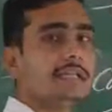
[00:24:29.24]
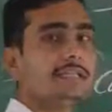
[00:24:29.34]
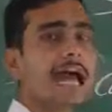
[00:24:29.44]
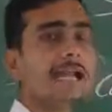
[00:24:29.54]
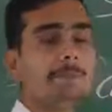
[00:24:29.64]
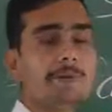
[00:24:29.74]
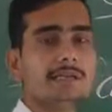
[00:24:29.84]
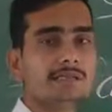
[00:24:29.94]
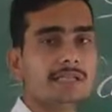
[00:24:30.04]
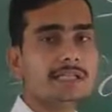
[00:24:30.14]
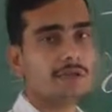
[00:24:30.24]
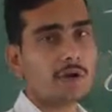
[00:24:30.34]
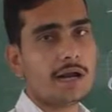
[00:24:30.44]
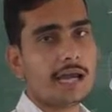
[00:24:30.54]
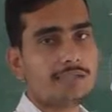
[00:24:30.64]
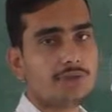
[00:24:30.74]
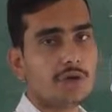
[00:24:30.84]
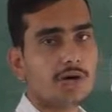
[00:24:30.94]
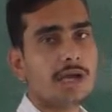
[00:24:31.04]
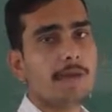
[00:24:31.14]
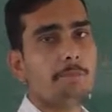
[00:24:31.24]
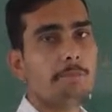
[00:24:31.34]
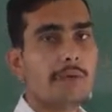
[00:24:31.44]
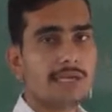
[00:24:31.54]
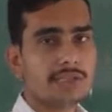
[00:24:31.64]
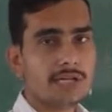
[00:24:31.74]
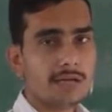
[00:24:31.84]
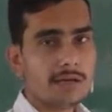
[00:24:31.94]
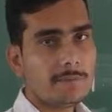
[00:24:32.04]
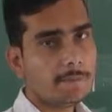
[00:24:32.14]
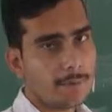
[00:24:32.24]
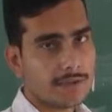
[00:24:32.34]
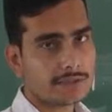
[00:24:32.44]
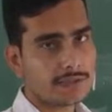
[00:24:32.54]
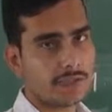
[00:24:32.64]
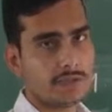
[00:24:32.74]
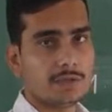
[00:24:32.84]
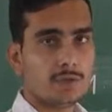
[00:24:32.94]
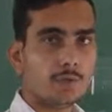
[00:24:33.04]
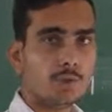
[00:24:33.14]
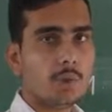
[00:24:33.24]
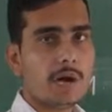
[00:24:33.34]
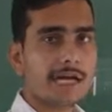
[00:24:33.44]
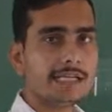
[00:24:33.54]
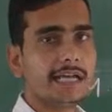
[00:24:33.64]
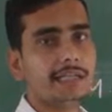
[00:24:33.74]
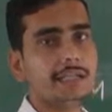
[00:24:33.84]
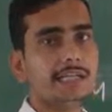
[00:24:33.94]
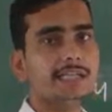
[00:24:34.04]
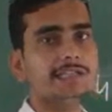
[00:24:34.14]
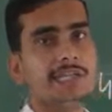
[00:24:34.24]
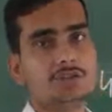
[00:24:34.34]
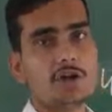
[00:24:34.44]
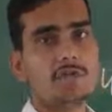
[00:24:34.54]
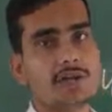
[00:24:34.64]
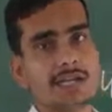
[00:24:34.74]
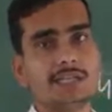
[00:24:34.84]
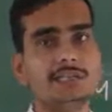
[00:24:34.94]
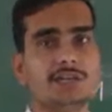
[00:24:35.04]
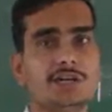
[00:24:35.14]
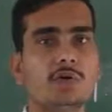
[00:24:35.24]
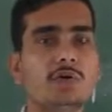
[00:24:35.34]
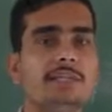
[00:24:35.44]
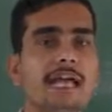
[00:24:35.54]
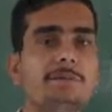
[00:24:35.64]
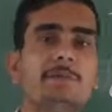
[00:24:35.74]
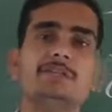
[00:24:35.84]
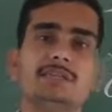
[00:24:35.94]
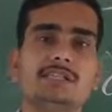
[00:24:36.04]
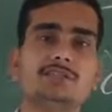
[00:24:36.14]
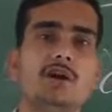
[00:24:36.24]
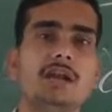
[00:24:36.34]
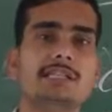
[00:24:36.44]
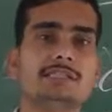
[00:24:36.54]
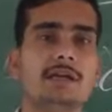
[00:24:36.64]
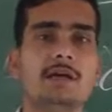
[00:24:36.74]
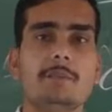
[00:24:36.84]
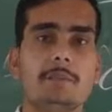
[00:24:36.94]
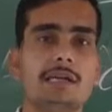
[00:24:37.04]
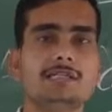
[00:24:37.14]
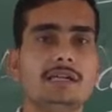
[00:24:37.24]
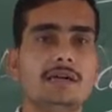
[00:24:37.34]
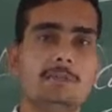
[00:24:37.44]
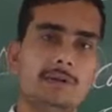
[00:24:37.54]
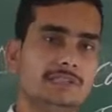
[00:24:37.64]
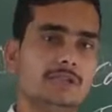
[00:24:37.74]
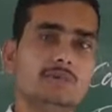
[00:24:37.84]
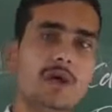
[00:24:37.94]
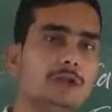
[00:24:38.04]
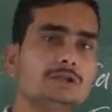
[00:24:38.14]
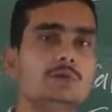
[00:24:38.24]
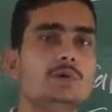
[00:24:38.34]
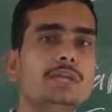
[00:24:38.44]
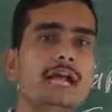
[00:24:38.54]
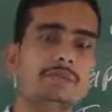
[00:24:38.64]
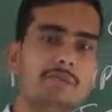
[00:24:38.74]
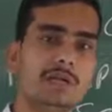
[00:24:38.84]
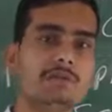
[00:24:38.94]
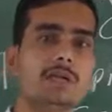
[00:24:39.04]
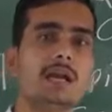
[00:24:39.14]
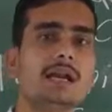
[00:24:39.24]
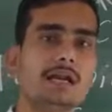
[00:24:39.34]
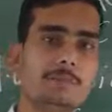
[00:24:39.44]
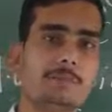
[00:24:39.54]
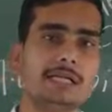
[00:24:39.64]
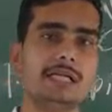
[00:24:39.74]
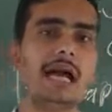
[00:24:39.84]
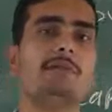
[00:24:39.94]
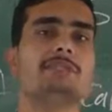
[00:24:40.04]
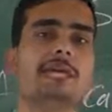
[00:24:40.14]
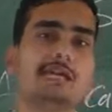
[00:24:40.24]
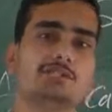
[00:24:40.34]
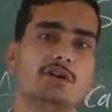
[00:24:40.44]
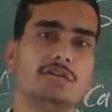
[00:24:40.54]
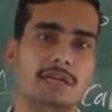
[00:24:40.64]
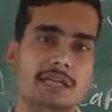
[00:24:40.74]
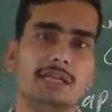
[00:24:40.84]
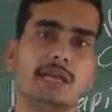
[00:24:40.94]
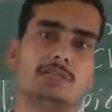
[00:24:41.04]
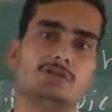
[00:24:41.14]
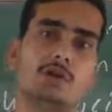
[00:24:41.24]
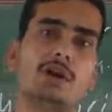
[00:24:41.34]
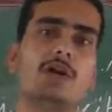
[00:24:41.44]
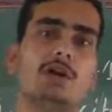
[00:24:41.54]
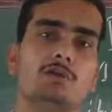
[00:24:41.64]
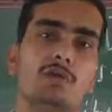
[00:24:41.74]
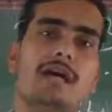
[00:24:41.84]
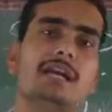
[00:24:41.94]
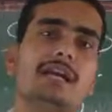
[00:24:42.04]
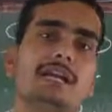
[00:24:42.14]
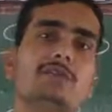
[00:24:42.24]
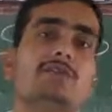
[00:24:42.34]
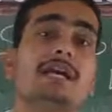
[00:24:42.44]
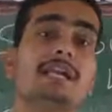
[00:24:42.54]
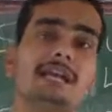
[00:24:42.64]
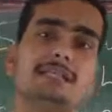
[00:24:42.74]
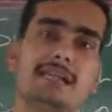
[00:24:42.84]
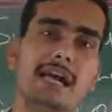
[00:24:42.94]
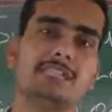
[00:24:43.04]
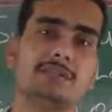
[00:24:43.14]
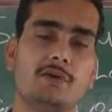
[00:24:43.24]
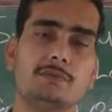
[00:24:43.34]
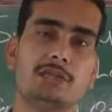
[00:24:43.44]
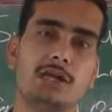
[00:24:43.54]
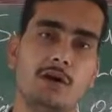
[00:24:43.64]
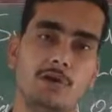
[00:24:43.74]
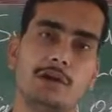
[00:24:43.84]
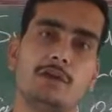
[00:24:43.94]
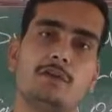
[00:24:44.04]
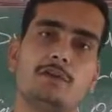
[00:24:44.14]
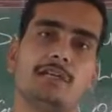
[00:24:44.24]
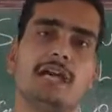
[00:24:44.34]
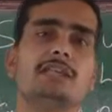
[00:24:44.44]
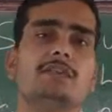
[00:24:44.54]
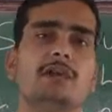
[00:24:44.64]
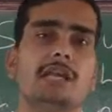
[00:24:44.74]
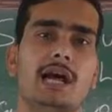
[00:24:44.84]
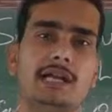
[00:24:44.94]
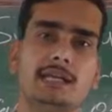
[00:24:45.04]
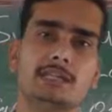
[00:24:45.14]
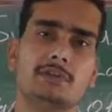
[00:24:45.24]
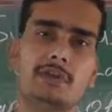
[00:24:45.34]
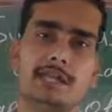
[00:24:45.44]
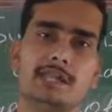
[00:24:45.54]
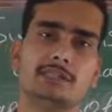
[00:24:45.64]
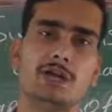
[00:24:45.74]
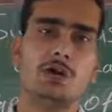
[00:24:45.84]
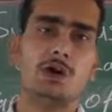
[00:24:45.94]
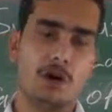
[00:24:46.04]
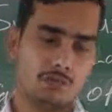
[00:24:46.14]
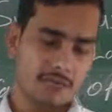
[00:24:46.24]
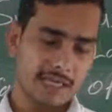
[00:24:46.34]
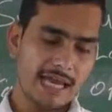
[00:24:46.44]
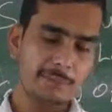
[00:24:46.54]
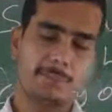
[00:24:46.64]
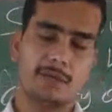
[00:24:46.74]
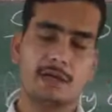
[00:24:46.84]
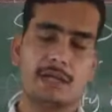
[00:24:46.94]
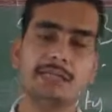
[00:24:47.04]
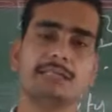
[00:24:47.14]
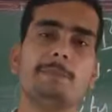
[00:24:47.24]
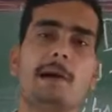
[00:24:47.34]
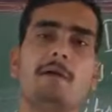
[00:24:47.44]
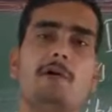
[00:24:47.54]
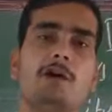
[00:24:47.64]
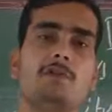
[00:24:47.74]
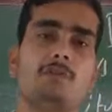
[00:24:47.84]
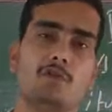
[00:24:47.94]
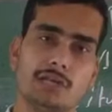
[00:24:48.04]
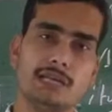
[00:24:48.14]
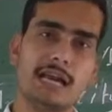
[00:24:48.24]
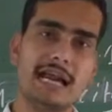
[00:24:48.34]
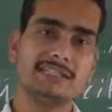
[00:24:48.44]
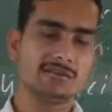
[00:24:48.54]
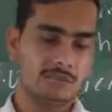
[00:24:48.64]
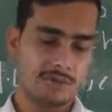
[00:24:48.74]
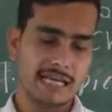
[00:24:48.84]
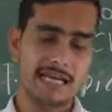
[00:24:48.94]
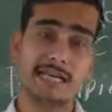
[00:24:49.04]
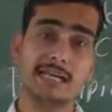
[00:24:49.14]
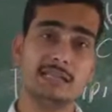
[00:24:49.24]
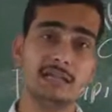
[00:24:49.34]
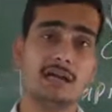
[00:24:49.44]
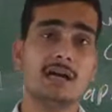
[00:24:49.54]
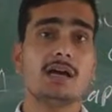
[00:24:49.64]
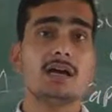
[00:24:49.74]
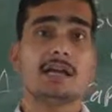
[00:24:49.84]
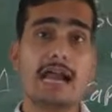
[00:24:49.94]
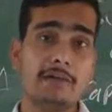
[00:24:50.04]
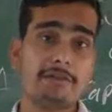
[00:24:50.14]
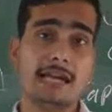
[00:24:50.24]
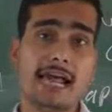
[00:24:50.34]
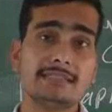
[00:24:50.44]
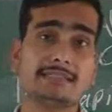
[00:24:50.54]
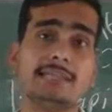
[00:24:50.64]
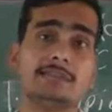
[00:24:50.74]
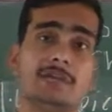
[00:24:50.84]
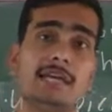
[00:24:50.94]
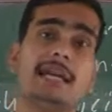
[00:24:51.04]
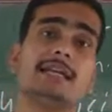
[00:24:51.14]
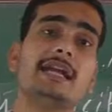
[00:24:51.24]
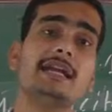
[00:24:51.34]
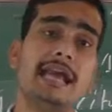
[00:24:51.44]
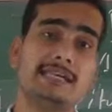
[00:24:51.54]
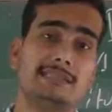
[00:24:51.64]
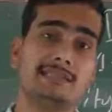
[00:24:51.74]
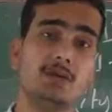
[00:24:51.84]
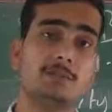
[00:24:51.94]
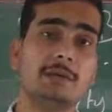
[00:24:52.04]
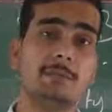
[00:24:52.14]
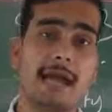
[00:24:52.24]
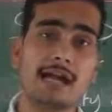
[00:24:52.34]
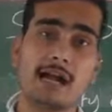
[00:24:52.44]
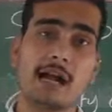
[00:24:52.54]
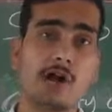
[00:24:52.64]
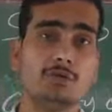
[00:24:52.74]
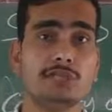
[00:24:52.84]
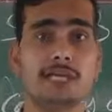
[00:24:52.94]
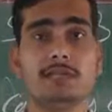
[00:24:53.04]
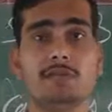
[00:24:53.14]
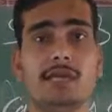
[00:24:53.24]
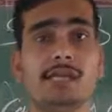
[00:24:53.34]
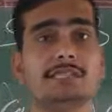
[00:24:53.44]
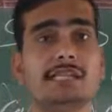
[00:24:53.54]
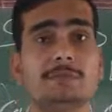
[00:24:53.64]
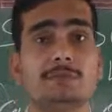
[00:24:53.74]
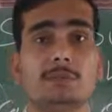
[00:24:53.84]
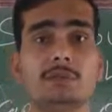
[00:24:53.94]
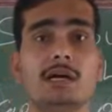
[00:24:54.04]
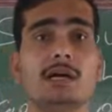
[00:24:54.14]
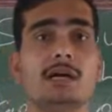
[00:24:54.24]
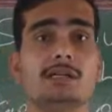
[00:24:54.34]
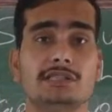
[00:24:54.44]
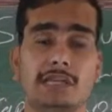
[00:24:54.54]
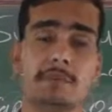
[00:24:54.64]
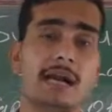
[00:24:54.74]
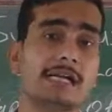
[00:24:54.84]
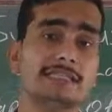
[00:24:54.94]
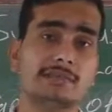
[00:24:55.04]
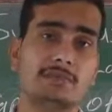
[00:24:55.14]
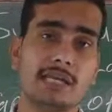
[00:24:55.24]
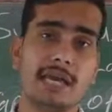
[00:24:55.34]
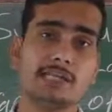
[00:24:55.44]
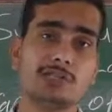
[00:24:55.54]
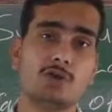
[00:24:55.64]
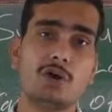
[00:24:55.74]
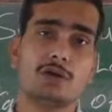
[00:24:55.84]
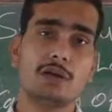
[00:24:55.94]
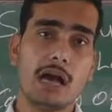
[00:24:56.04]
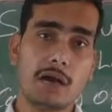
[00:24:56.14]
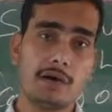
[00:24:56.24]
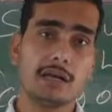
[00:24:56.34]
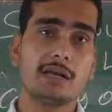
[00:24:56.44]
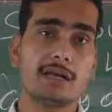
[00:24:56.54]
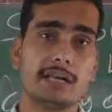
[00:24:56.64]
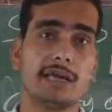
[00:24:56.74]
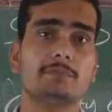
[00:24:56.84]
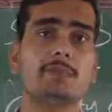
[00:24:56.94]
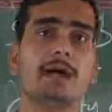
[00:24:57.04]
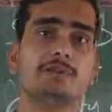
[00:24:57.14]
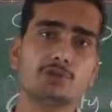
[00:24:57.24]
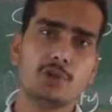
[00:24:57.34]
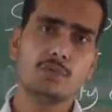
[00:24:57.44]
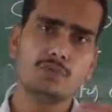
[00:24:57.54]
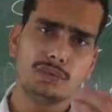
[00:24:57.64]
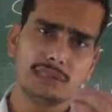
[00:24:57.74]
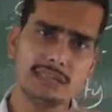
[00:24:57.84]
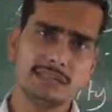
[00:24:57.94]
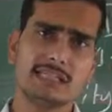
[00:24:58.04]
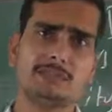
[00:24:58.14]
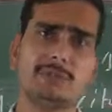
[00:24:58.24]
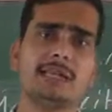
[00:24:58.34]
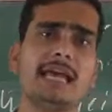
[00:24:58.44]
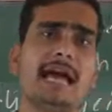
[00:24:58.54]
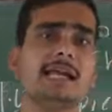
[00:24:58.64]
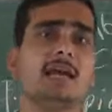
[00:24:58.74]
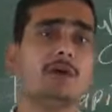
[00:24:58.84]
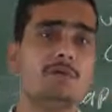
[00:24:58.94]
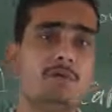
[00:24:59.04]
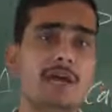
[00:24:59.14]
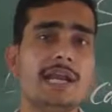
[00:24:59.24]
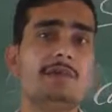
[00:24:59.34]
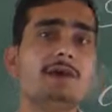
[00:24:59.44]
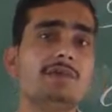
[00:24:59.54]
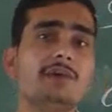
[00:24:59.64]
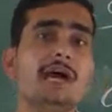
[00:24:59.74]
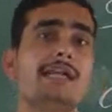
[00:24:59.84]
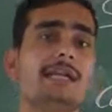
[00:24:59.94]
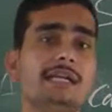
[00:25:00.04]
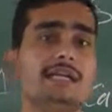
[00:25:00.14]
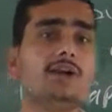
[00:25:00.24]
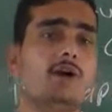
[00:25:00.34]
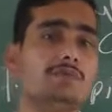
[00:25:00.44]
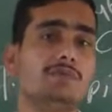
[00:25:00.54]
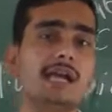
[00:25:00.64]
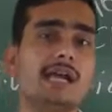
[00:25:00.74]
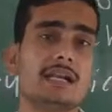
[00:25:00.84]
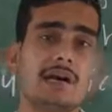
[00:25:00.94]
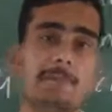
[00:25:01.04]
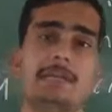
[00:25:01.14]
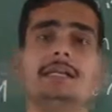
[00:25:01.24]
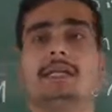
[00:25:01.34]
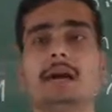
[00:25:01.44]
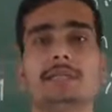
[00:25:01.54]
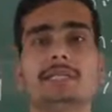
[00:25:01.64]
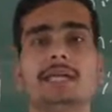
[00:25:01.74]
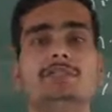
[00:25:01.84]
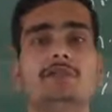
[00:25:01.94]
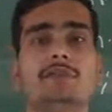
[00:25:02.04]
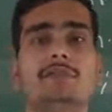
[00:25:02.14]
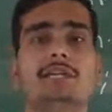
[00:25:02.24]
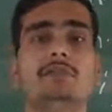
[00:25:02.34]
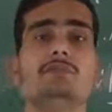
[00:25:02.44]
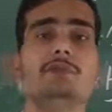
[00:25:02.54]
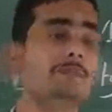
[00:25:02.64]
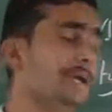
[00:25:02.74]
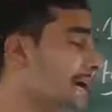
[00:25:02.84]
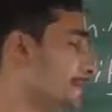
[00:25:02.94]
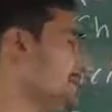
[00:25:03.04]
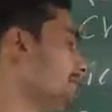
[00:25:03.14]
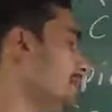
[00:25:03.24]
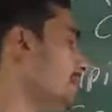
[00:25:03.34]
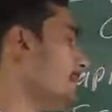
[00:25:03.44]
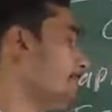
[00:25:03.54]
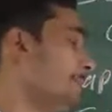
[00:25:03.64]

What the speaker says: that person is called as your major person. who attained his age of 18-year-old, that person is called as a major person. We also know that when we are completing the age of 18 years old, we are getting various rights from the government of India and under the various law. We can get the power of voting rights, we can get the driving license, we can get access of the bank accounts and the various types of the SIM cards we can issue on our name. So it just means that whenever we are getting or we are completing the age of 18, we become as a